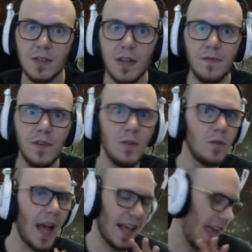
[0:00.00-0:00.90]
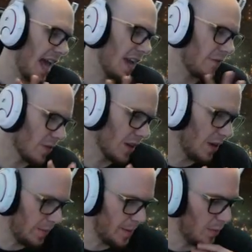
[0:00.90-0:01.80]
So if you can afford a
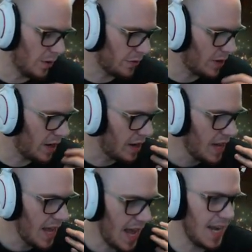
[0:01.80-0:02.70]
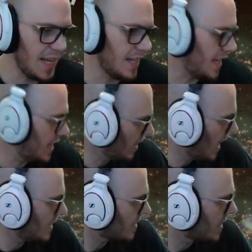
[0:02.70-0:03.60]
little bit more for LED
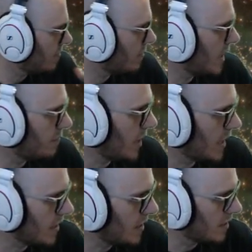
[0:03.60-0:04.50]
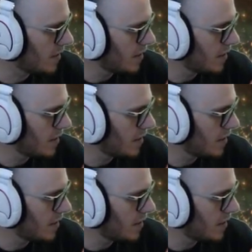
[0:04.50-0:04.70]
lights, they're really, really good